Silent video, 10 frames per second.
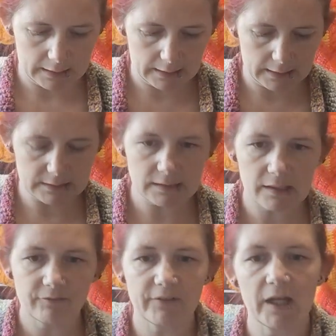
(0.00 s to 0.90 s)
And
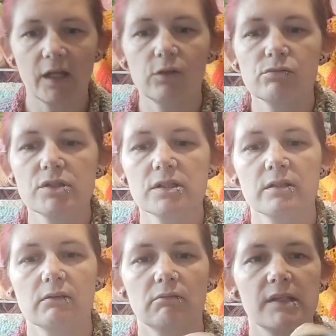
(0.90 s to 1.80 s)
I found
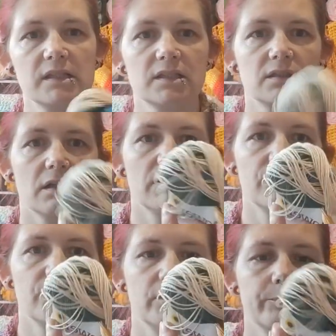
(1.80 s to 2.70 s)
this
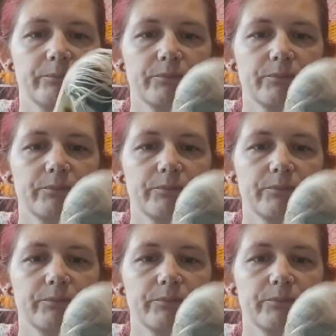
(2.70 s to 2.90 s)
stuff.